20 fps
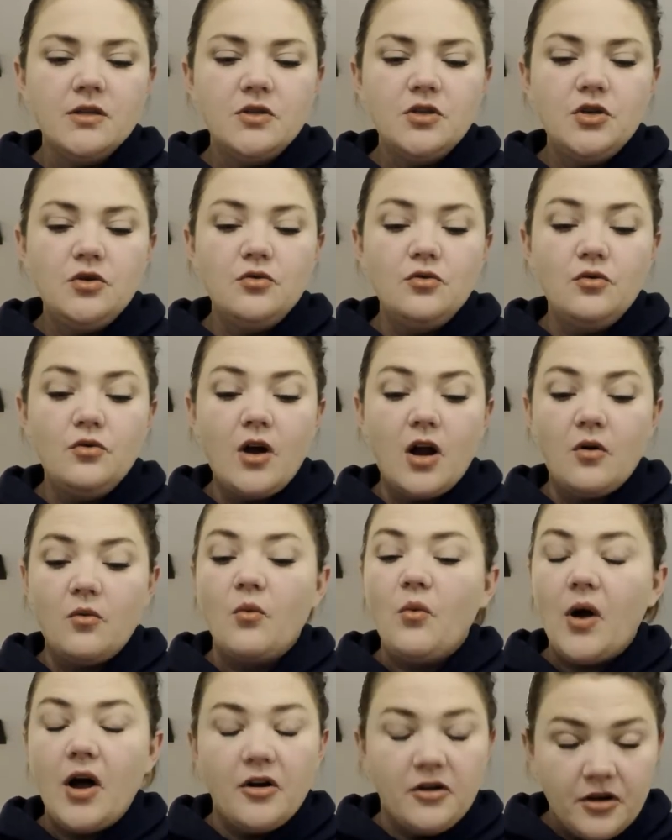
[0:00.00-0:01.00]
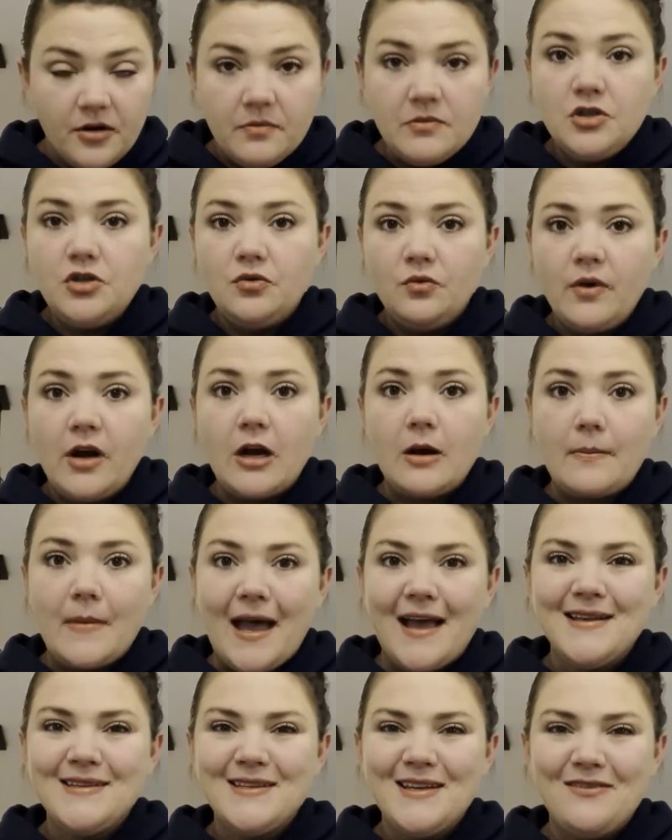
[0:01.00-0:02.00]
You are welcome to wear a
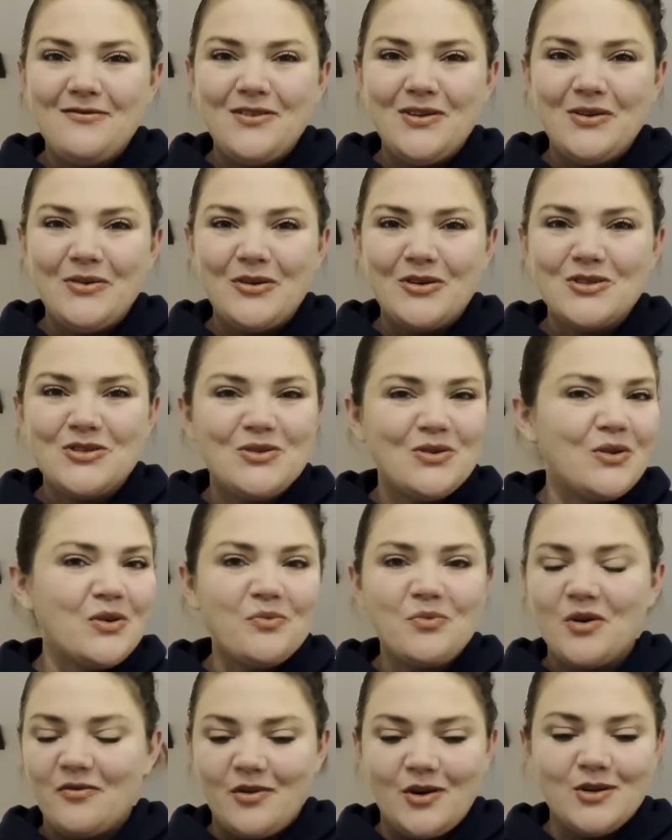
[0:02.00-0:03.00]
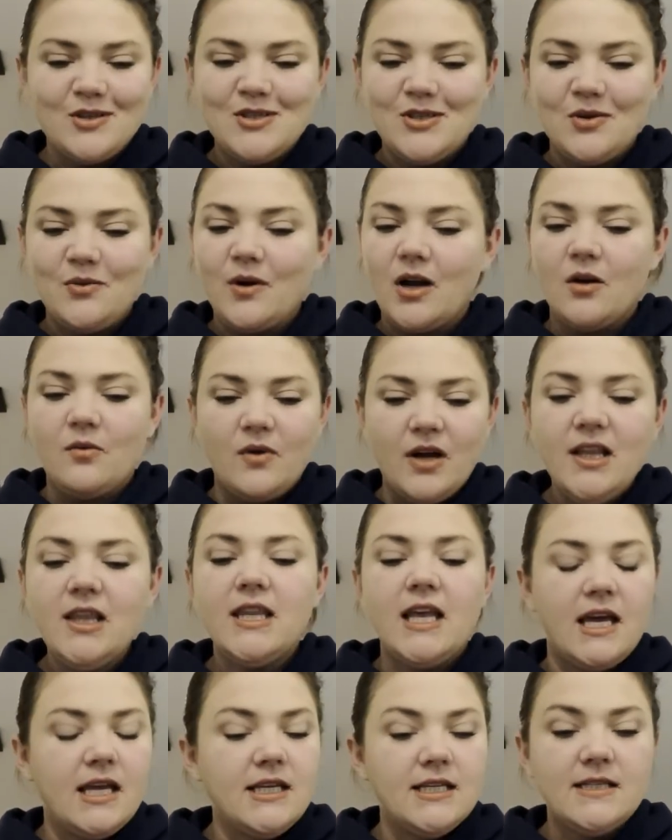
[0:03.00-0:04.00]
mask. If your student prefers to wear
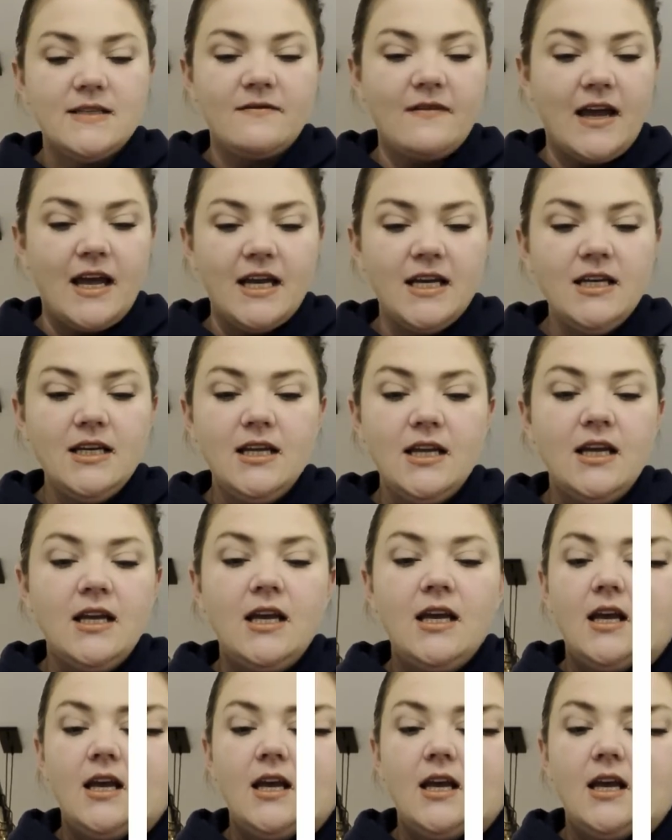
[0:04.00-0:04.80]
one, that is fine.